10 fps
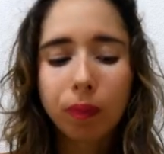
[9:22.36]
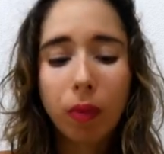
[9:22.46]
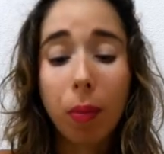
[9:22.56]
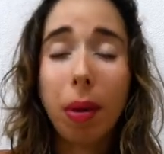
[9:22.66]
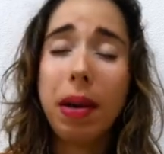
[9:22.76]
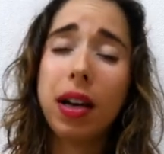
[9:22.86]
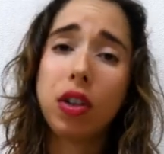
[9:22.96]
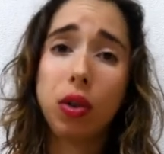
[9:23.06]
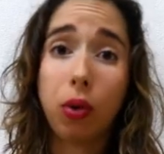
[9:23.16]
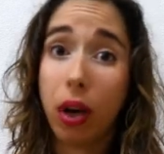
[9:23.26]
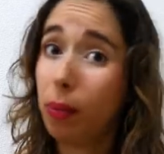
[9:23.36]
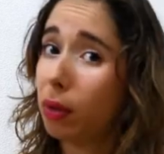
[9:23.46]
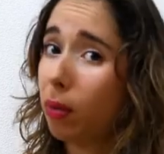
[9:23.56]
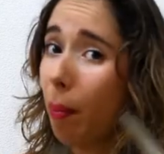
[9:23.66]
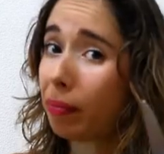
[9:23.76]
Maybe I could do
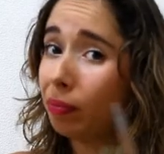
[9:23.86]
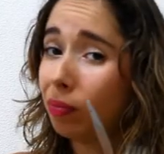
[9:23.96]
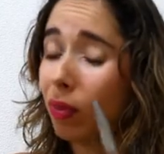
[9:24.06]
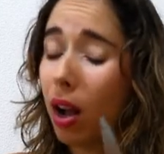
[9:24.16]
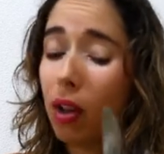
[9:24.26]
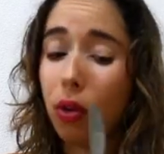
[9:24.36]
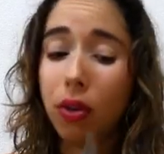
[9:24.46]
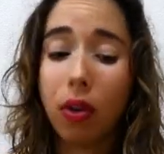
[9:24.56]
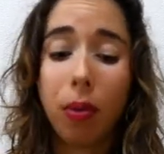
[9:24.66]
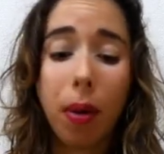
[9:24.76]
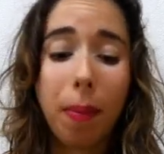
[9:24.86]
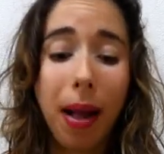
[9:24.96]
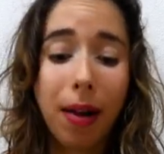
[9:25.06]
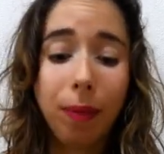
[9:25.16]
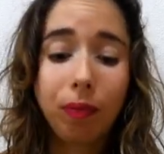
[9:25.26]
crepes. I do another
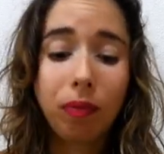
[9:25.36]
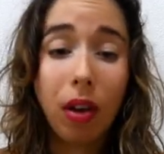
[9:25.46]
mukbang,